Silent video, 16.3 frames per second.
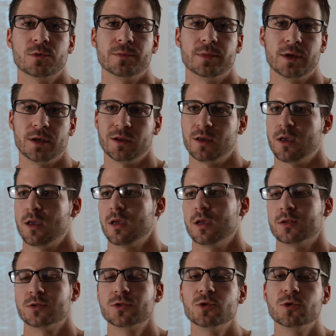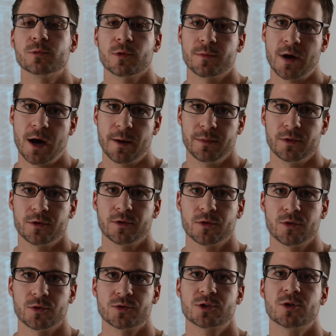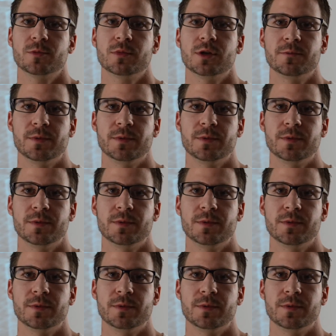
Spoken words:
one being it's super popular. There are so many